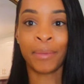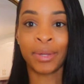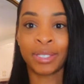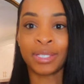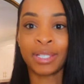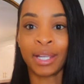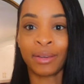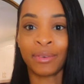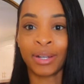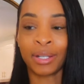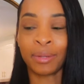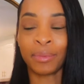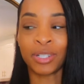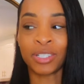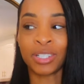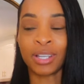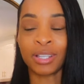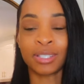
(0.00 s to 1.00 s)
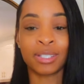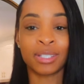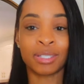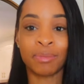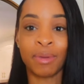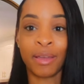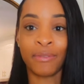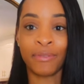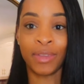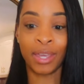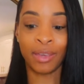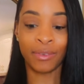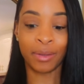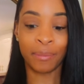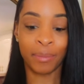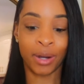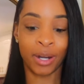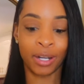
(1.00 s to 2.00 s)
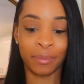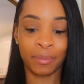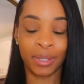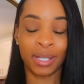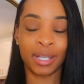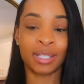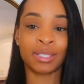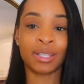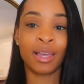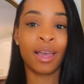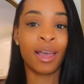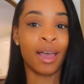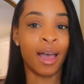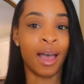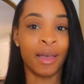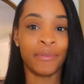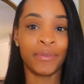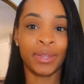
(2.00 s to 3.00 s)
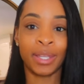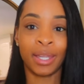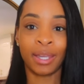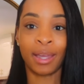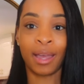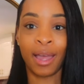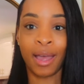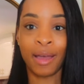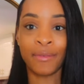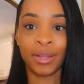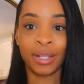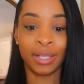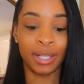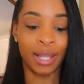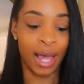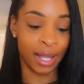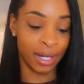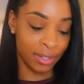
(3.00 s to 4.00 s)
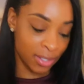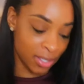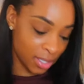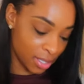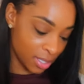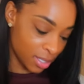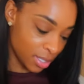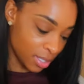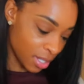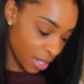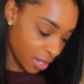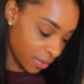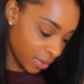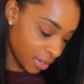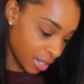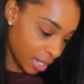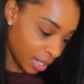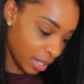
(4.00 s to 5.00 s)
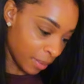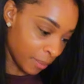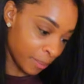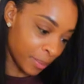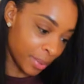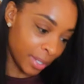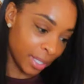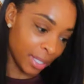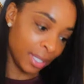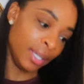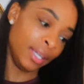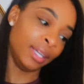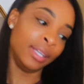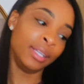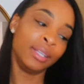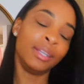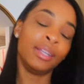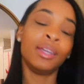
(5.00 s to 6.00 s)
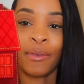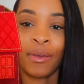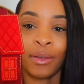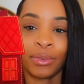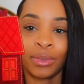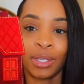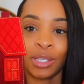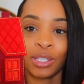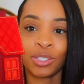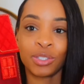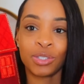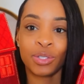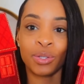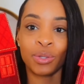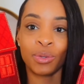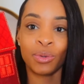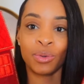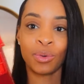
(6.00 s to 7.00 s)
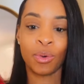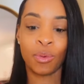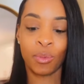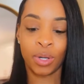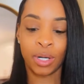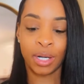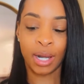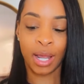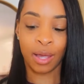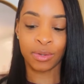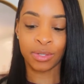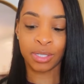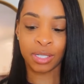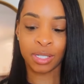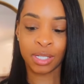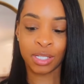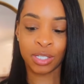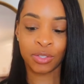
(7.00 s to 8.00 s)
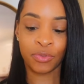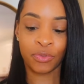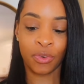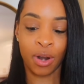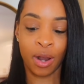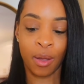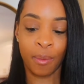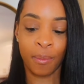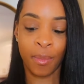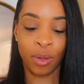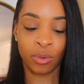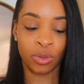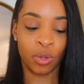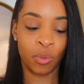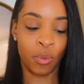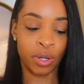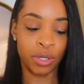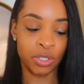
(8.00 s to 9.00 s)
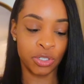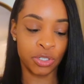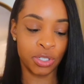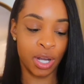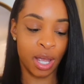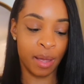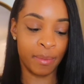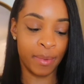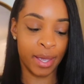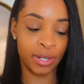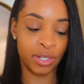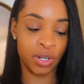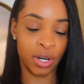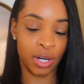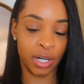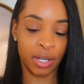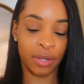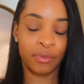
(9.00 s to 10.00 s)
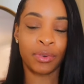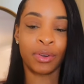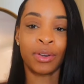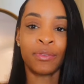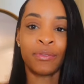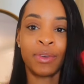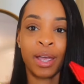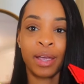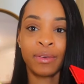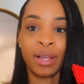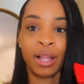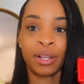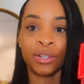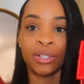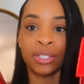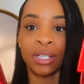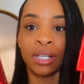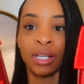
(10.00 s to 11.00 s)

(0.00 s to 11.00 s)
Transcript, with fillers: To decorate the bookshelves is my favorite part because I feel like I have a lot of stuff that I can put in. I found these two wooden houses from the Wonder Shop at Target for five dollars